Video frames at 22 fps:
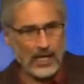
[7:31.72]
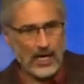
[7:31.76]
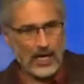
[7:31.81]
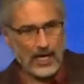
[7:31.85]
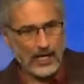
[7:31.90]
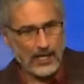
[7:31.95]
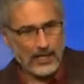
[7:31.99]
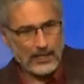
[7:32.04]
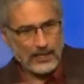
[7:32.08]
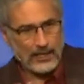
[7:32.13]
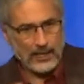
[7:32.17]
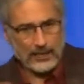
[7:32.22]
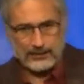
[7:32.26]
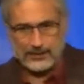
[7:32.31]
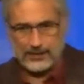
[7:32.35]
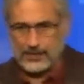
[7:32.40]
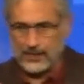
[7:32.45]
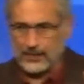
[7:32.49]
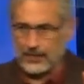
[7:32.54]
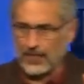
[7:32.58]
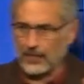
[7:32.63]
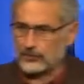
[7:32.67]
uh,
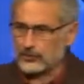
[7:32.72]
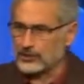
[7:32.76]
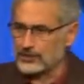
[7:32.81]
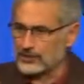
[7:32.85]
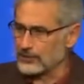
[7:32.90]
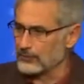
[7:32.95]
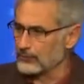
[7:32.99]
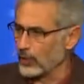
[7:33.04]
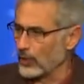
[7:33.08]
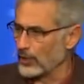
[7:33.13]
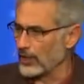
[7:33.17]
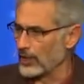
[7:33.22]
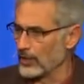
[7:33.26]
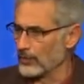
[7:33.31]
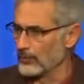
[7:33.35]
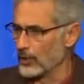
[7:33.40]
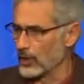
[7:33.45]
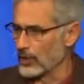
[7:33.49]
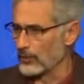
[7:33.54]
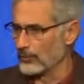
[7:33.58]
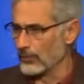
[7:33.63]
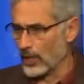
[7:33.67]
it's an interesting point in the
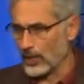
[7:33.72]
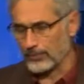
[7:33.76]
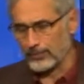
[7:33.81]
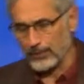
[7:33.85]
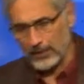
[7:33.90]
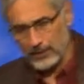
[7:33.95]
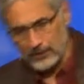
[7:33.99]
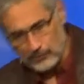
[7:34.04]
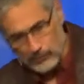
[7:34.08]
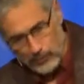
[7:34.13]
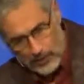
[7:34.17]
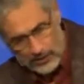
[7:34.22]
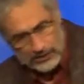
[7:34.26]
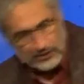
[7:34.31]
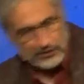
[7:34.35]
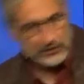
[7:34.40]
book of Mark because what